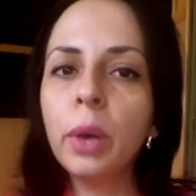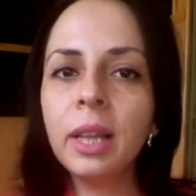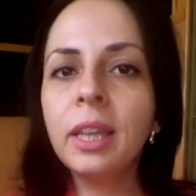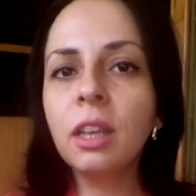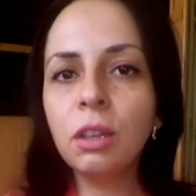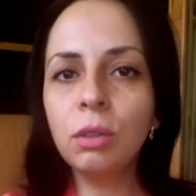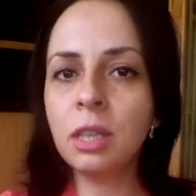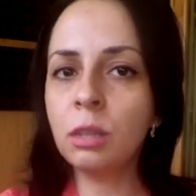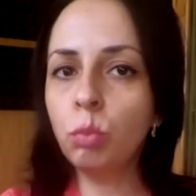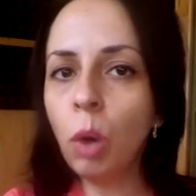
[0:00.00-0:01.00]
really
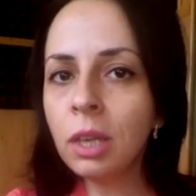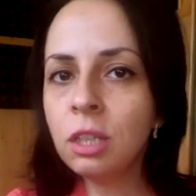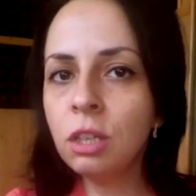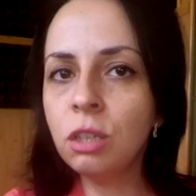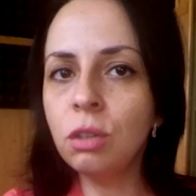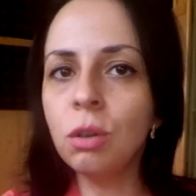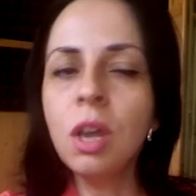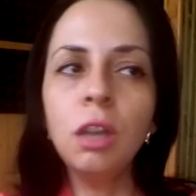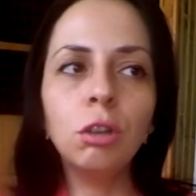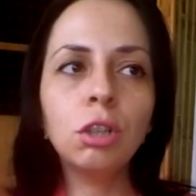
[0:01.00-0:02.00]
good at what you do.